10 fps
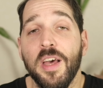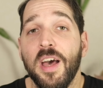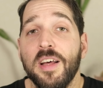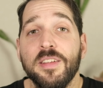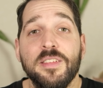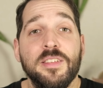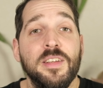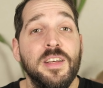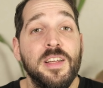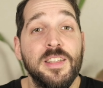And
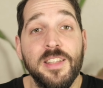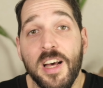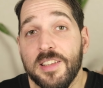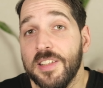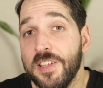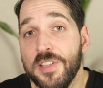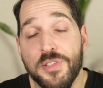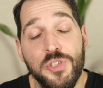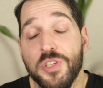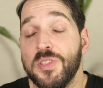that is
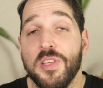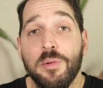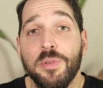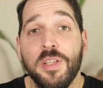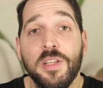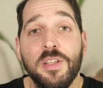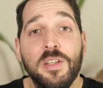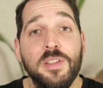just something